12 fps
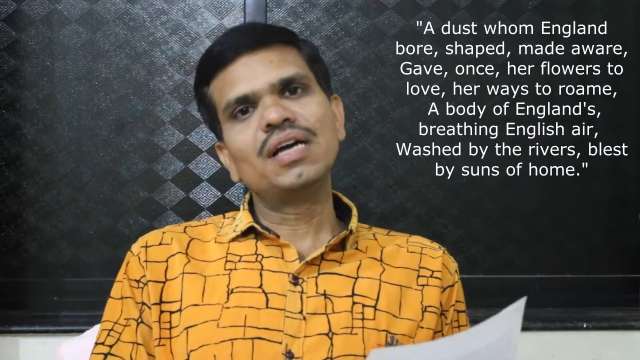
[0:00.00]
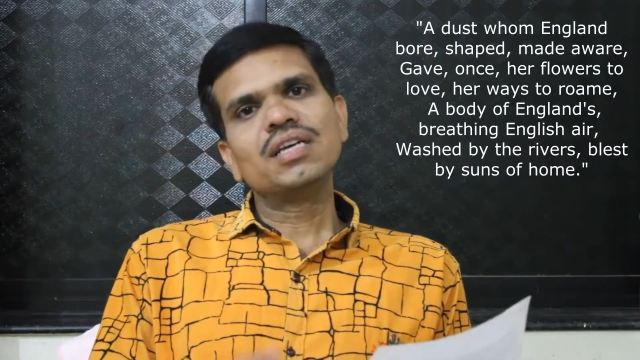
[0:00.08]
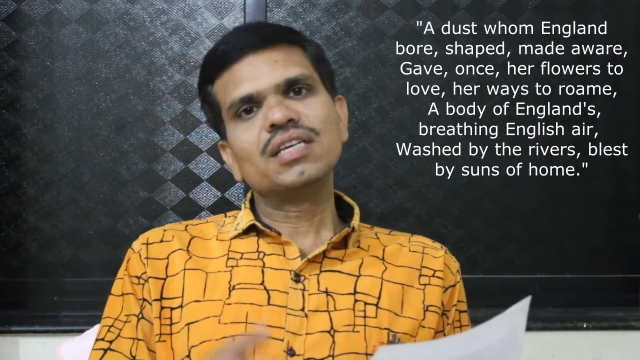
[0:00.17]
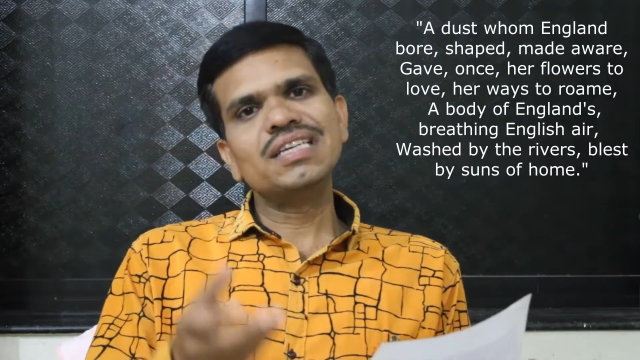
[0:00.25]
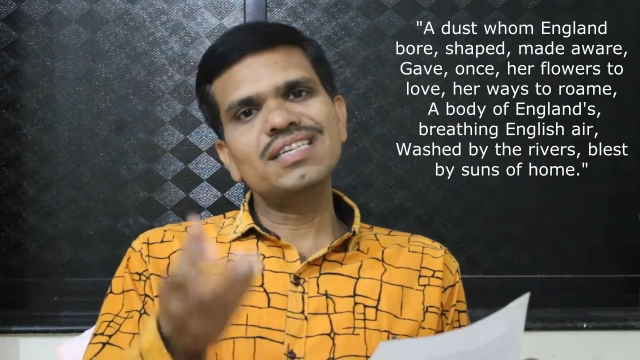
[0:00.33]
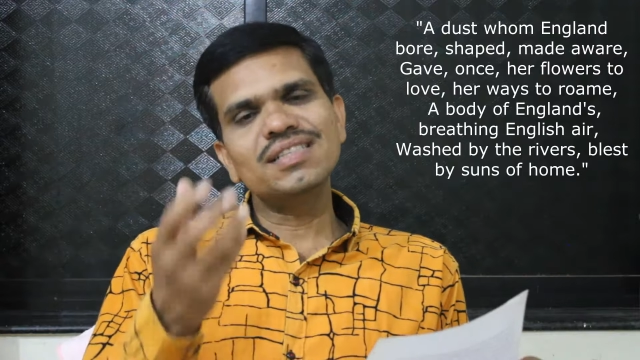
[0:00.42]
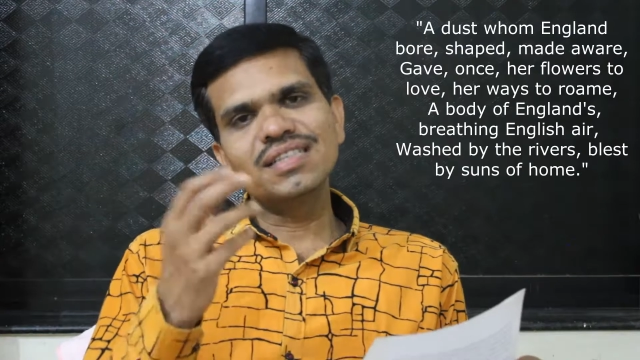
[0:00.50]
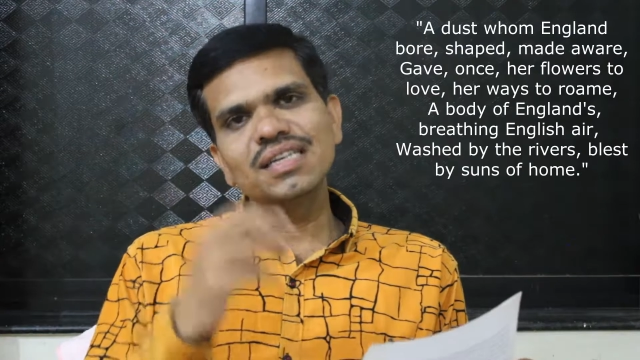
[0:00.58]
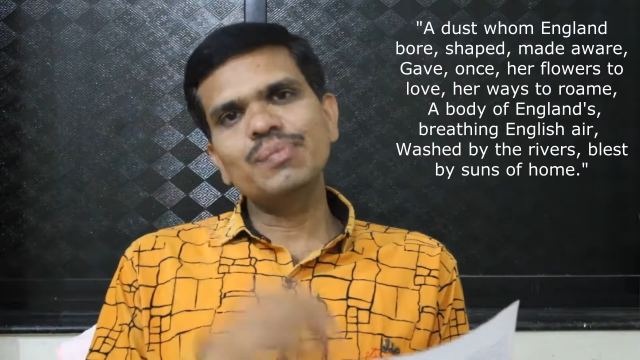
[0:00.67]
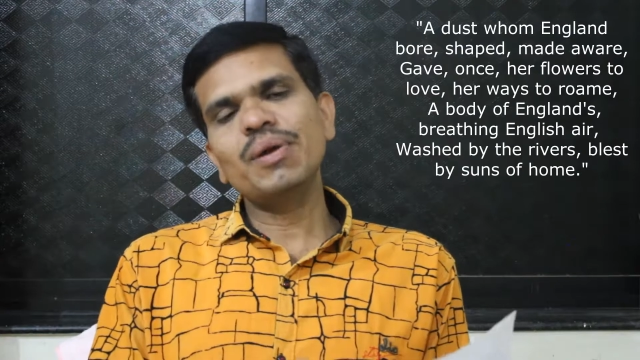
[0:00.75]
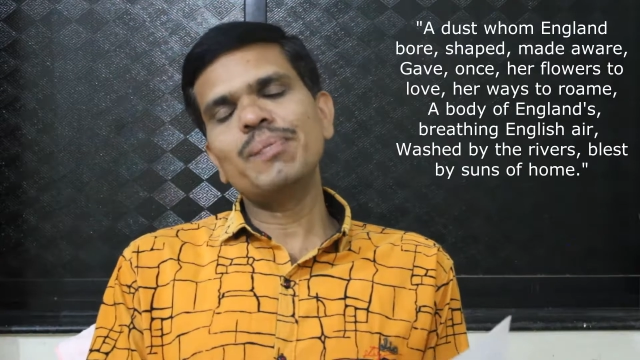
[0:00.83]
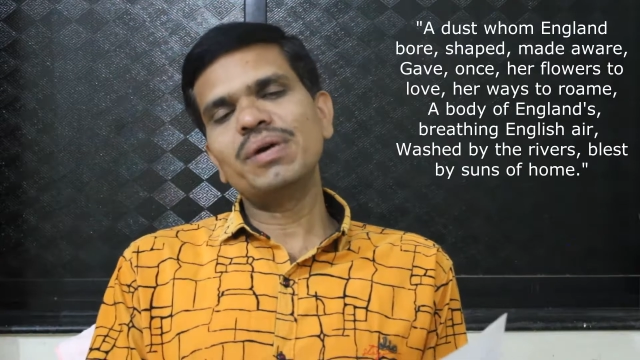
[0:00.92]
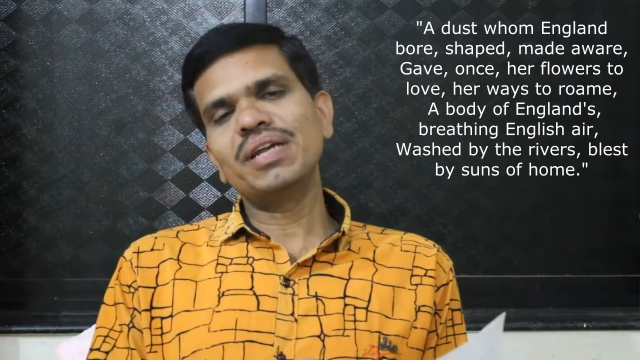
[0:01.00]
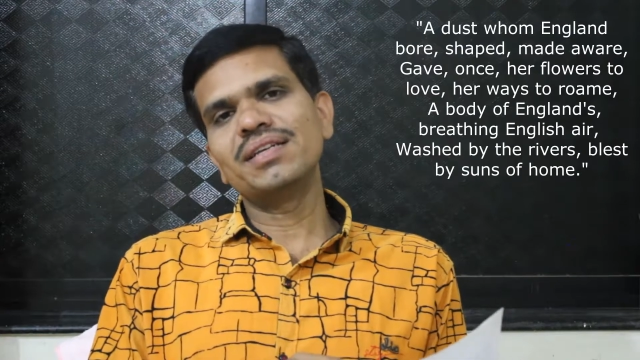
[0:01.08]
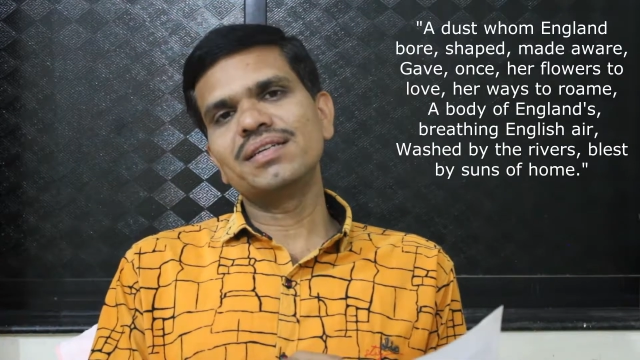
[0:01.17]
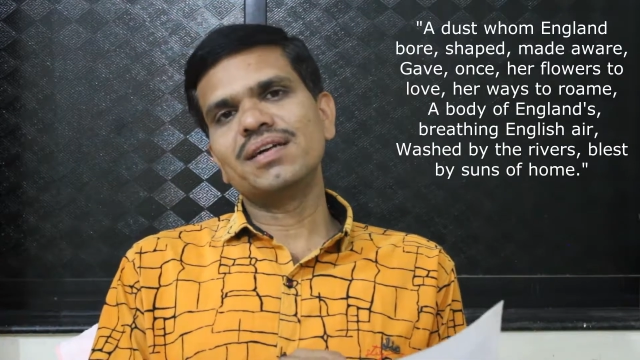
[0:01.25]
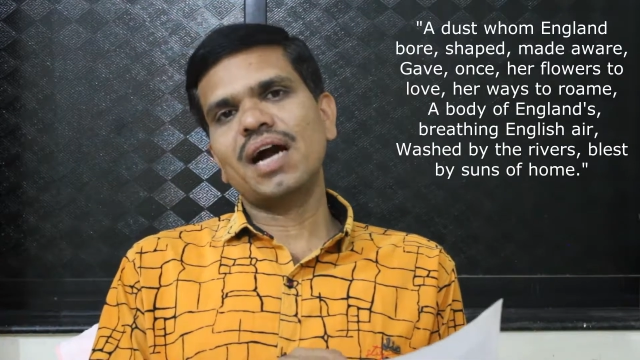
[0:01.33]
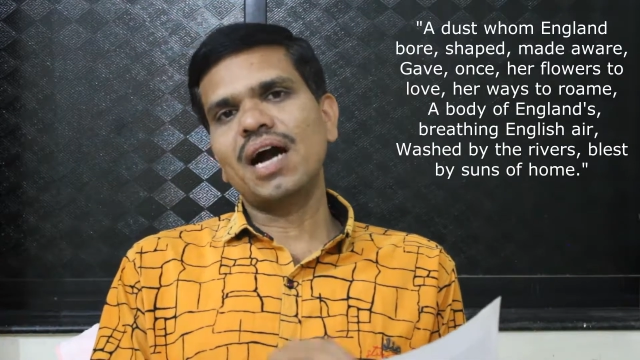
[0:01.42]
he is
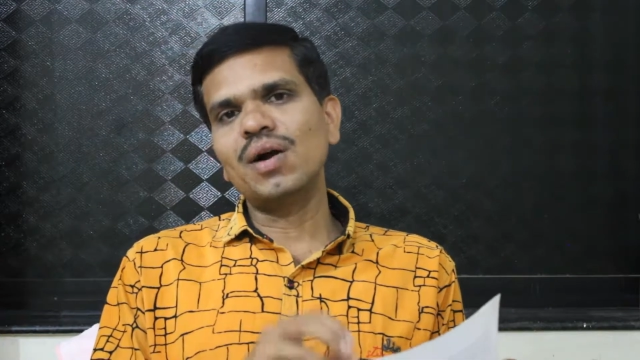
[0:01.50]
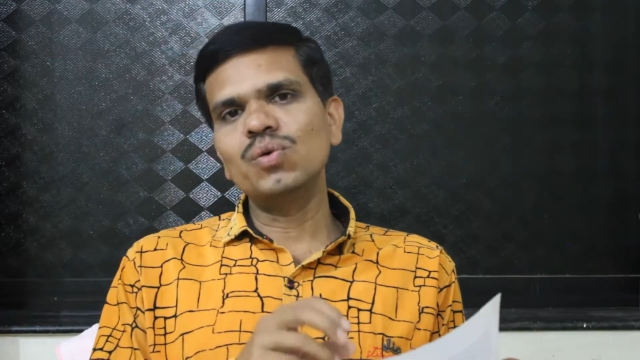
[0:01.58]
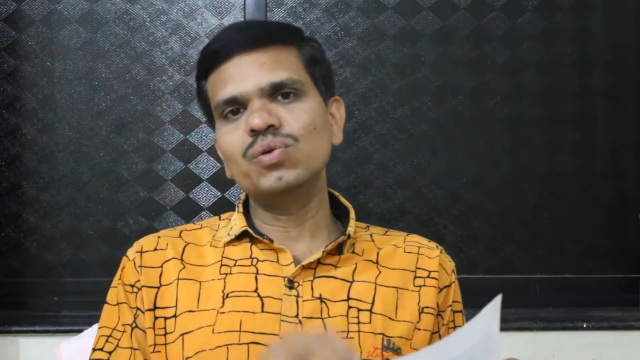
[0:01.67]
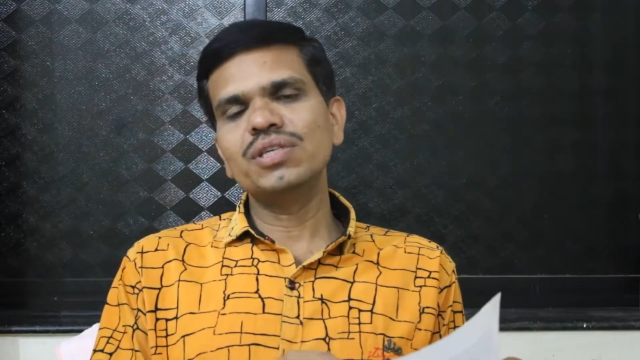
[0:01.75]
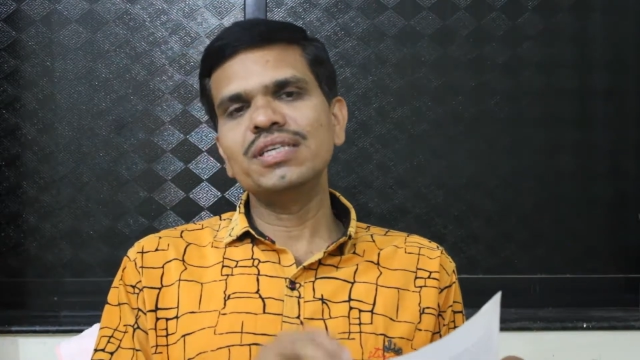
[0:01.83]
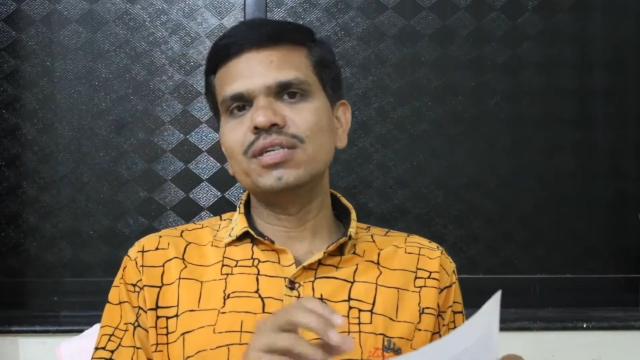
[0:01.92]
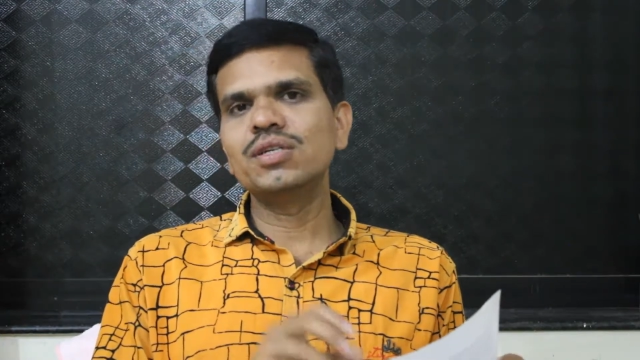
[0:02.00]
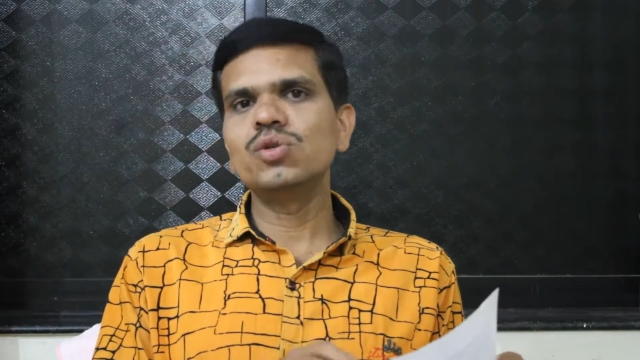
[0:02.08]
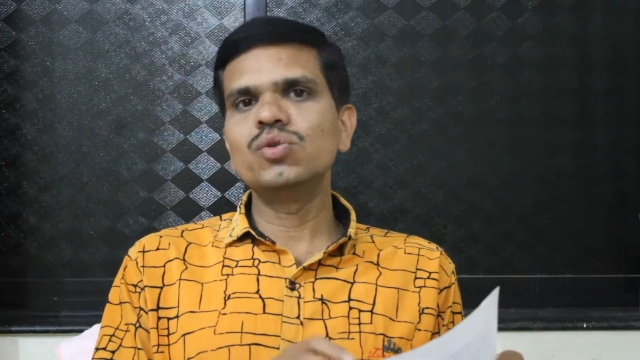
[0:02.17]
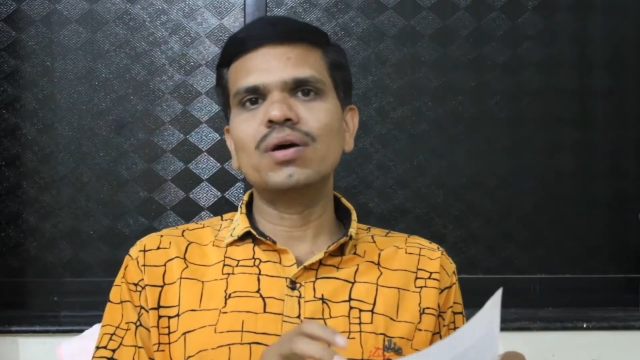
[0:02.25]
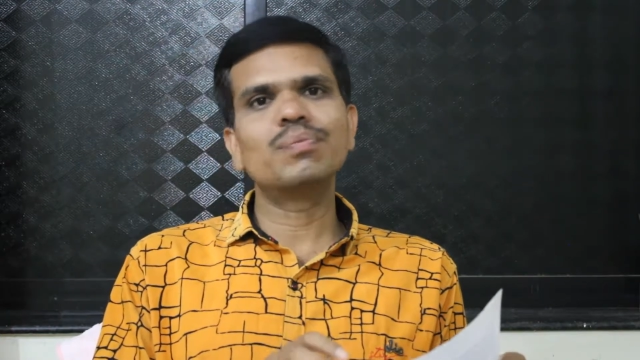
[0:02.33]
remembering how he grew